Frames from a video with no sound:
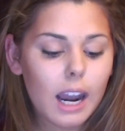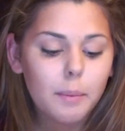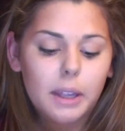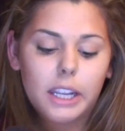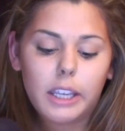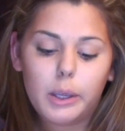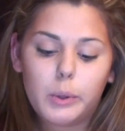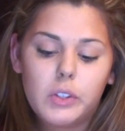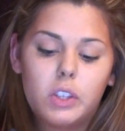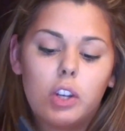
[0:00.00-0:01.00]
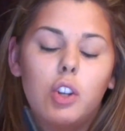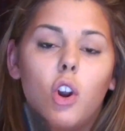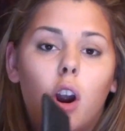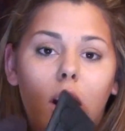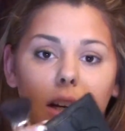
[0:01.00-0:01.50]
and I'm gonna use the
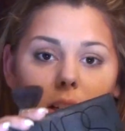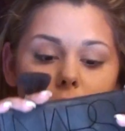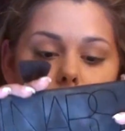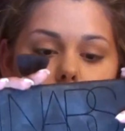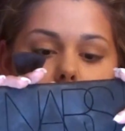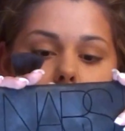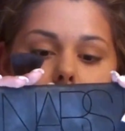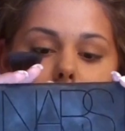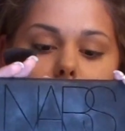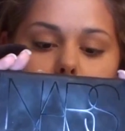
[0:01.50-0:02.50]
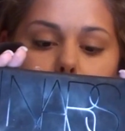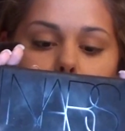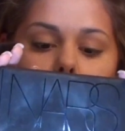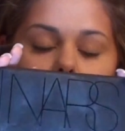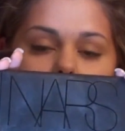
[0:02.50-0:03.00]
NARS
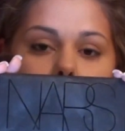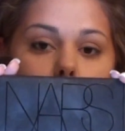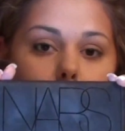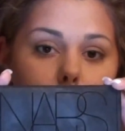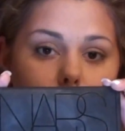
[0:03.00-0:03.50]
Danmari All